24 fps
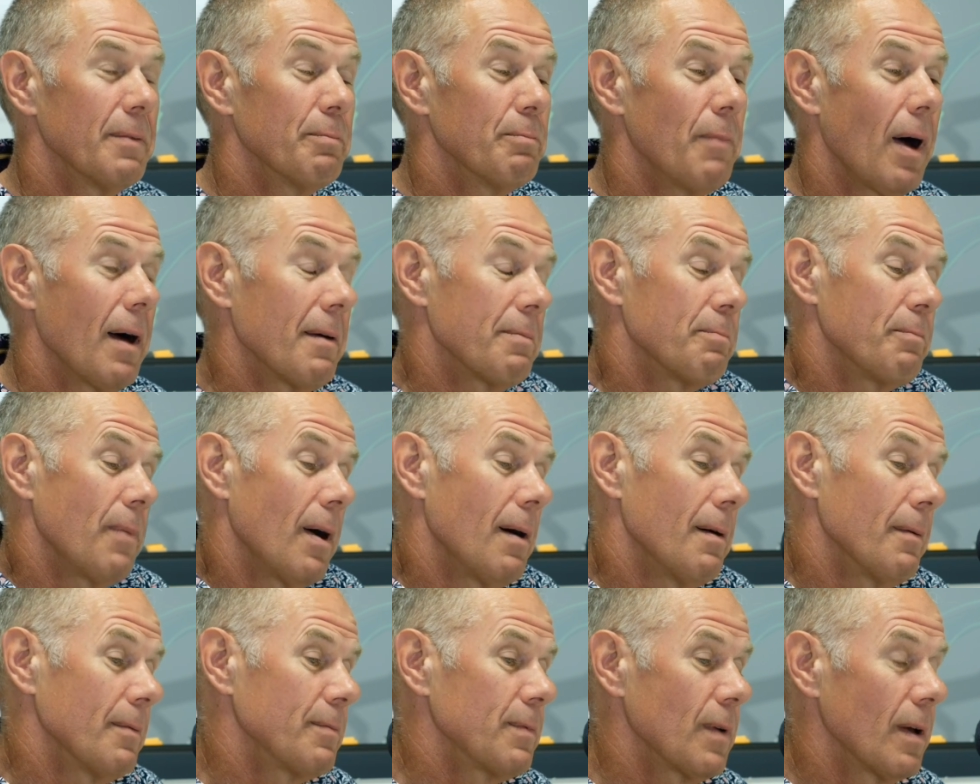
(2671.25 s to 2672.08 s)
I
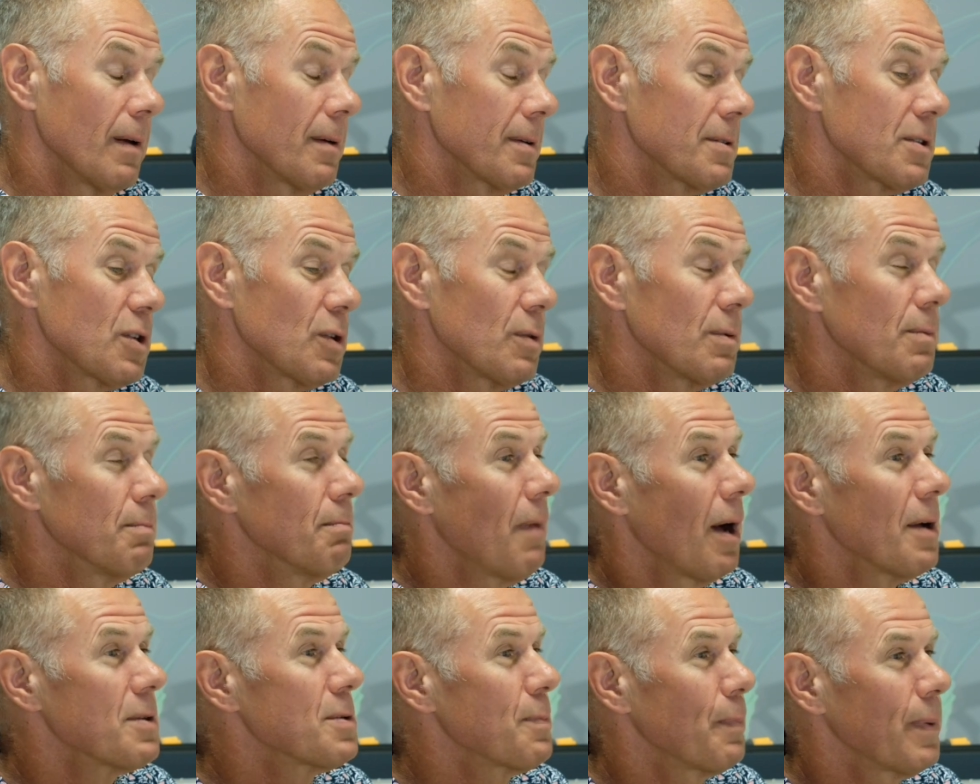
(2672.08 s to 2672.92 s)
assume
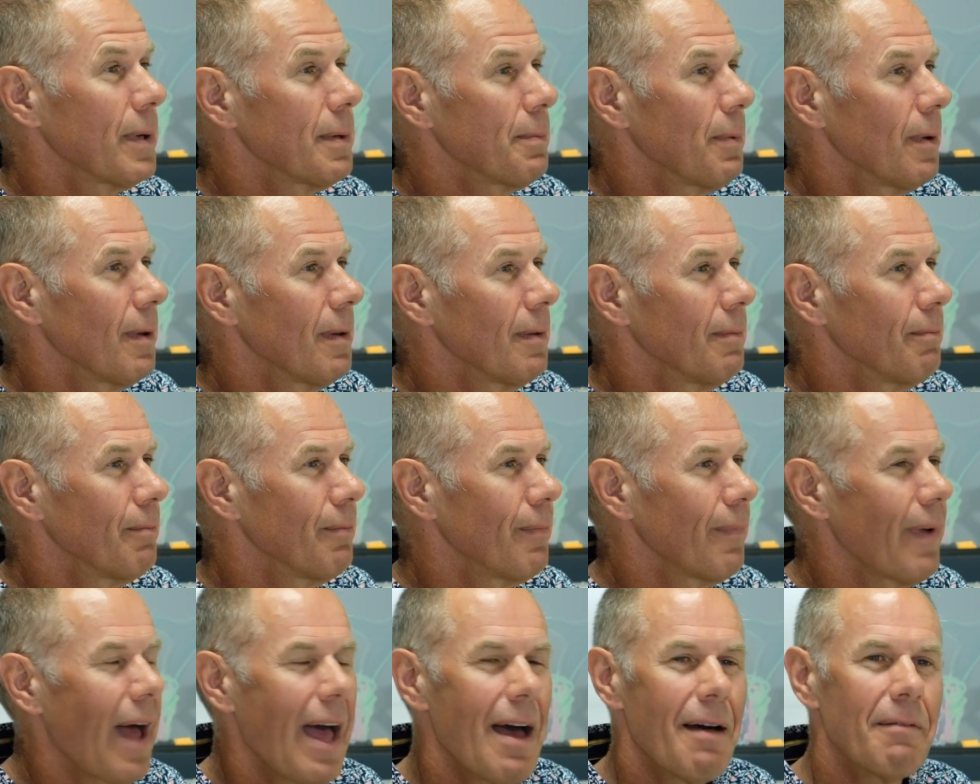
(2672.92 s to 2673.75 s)
most people
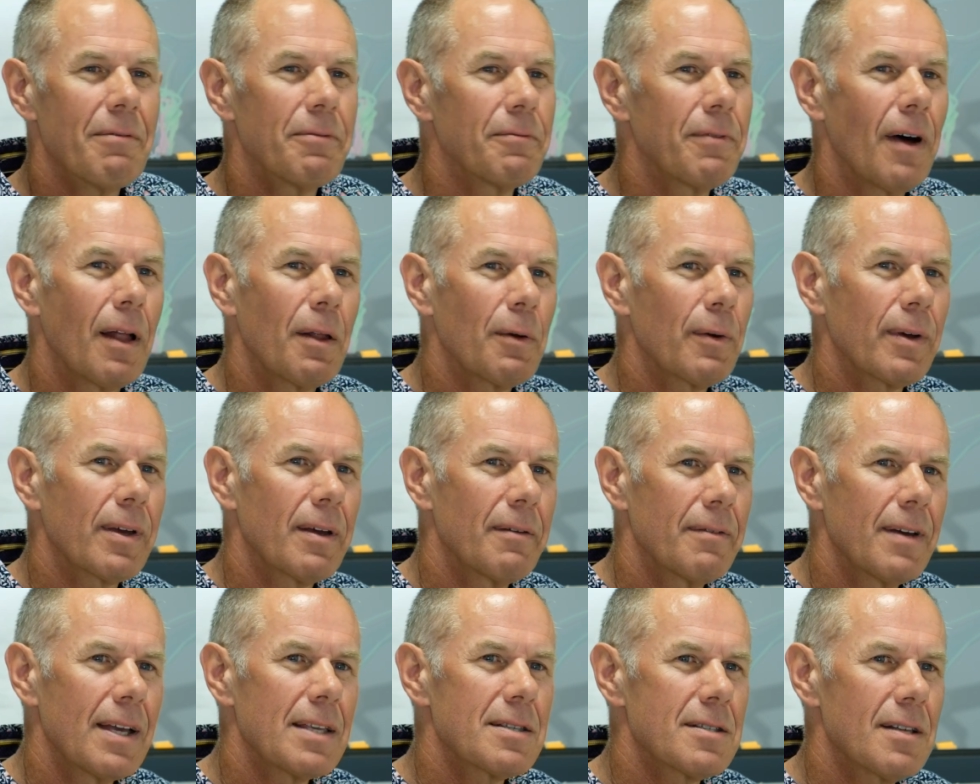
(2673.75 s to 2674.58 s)
have following
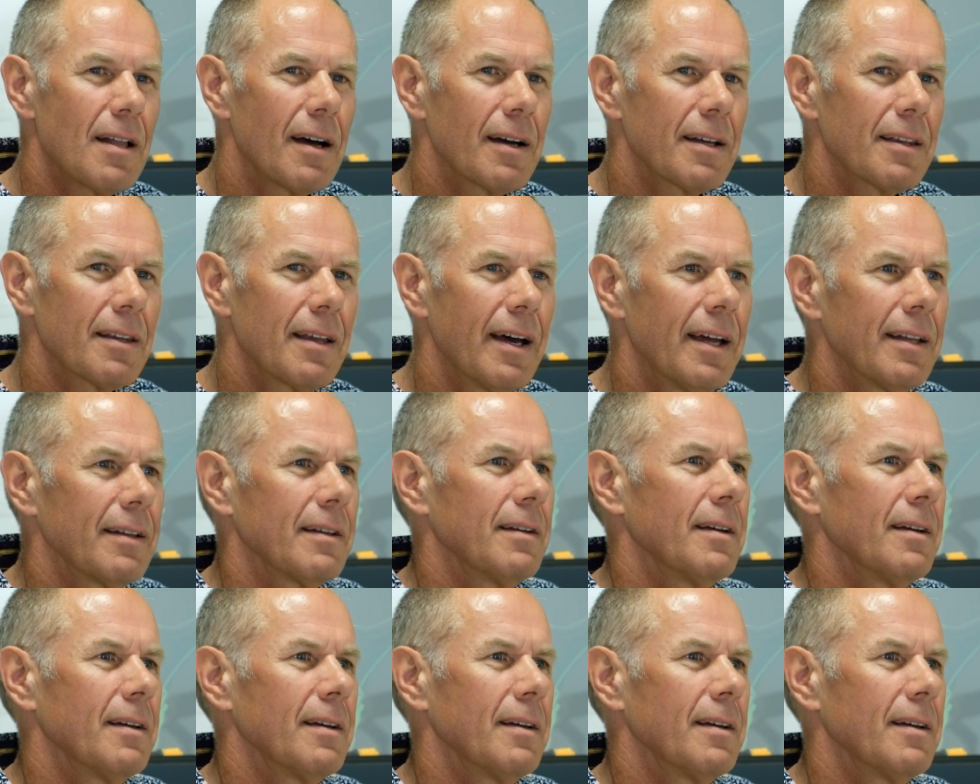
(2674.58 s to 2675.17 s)
events like that.